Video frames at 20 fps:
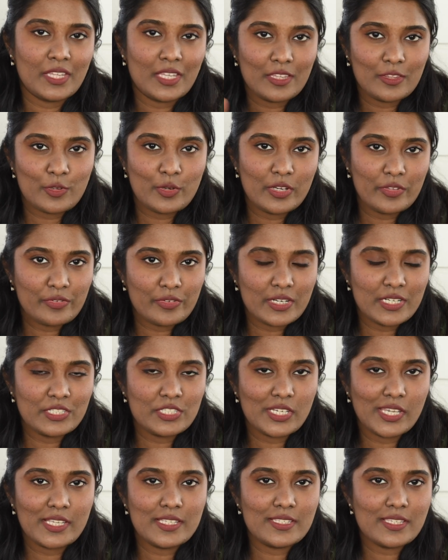These are different
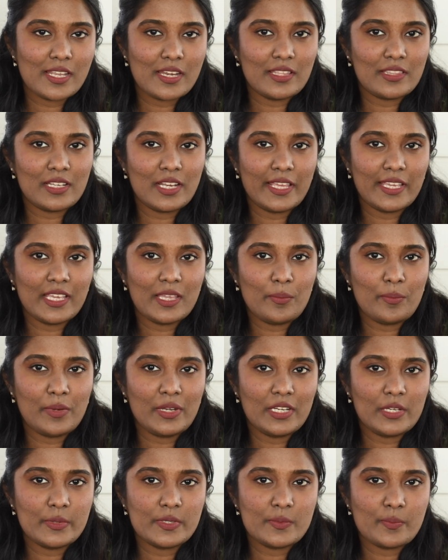shades. There like
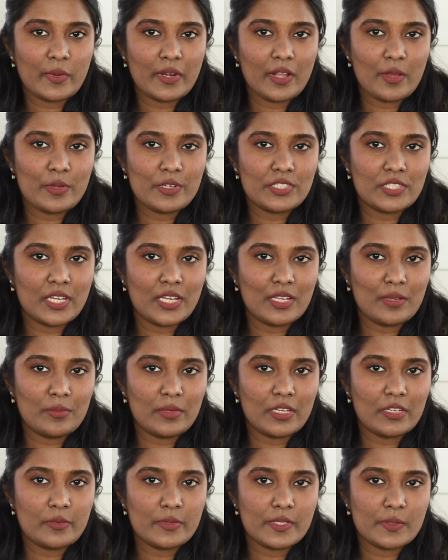ipdi twist panna or shade,
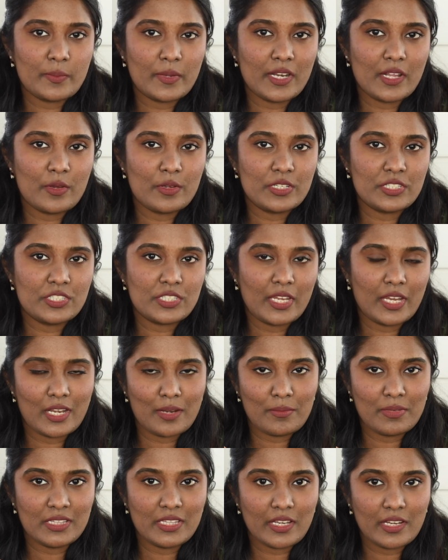ipdi twist panna or shade.
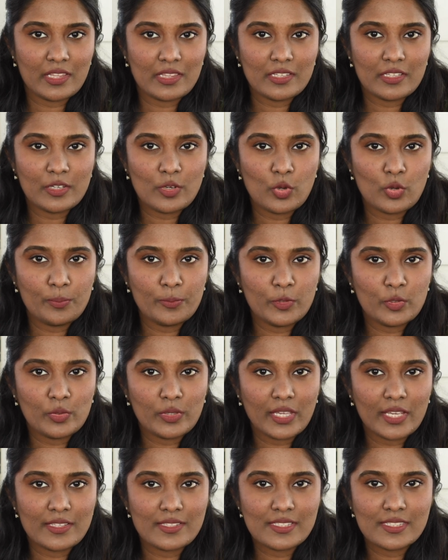Hope you
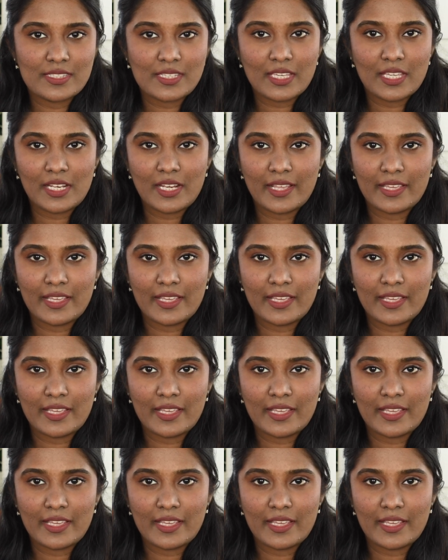can see.